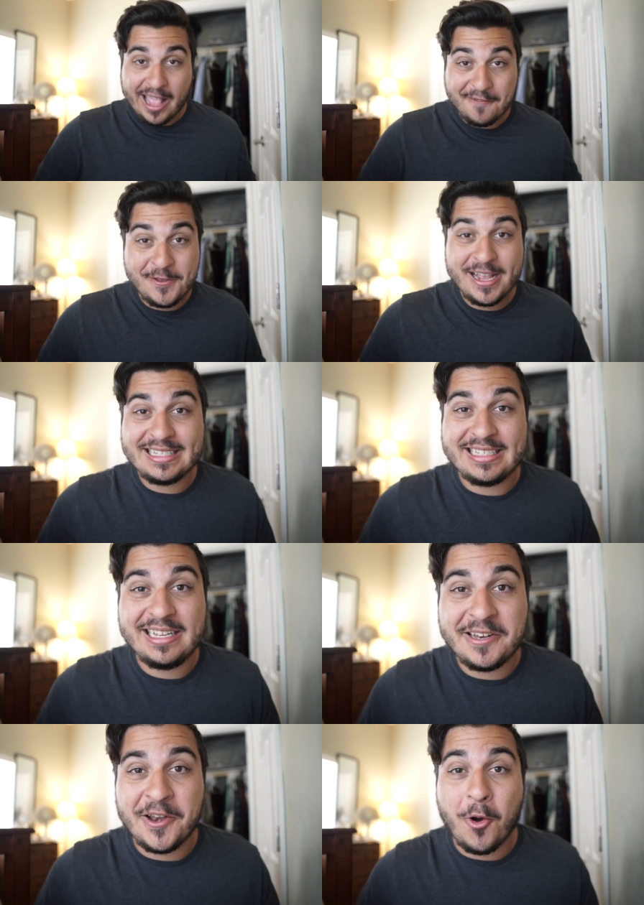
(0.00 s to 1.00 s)
If you guys
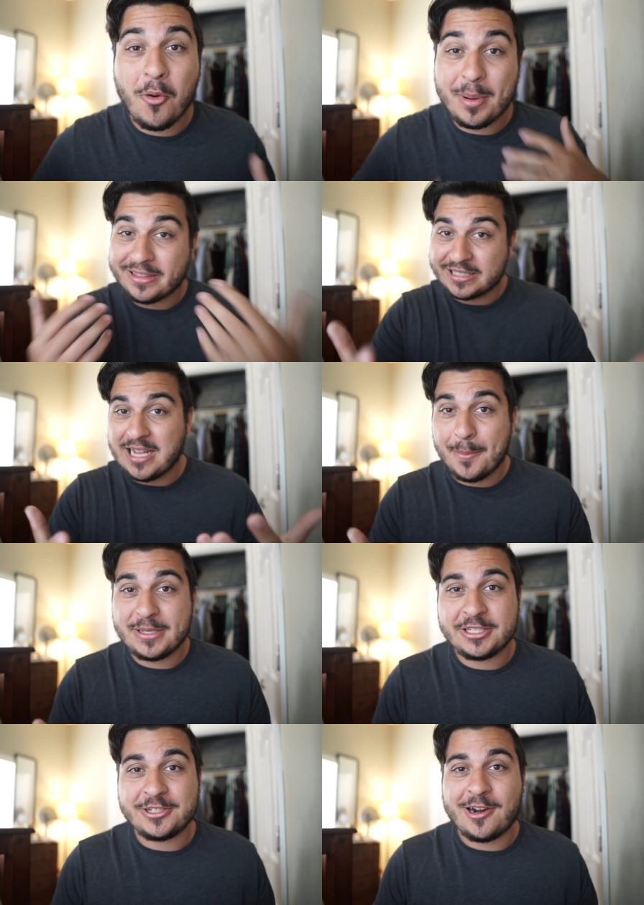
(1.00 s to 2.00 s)
didn't know about this
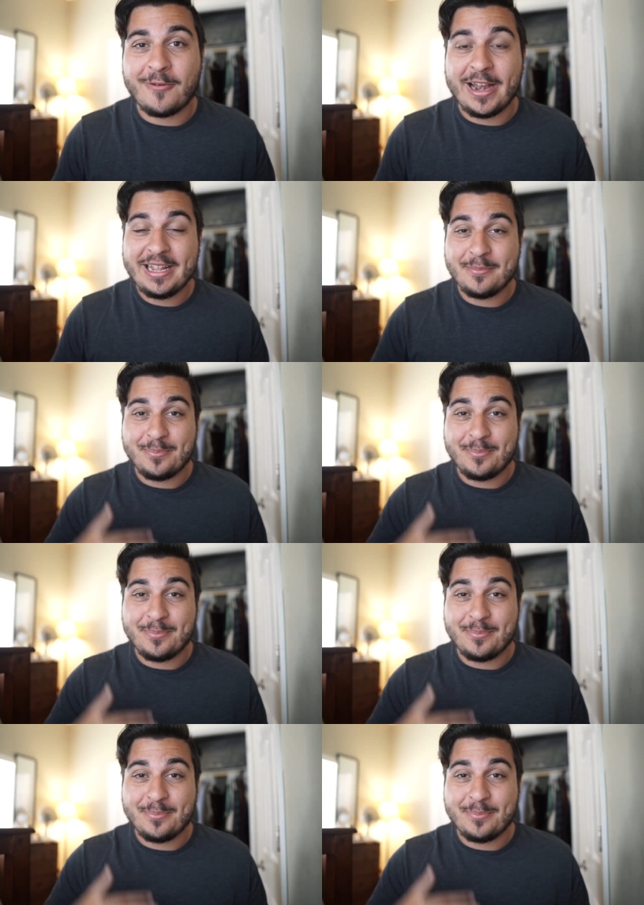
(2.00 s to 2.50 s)
competition already,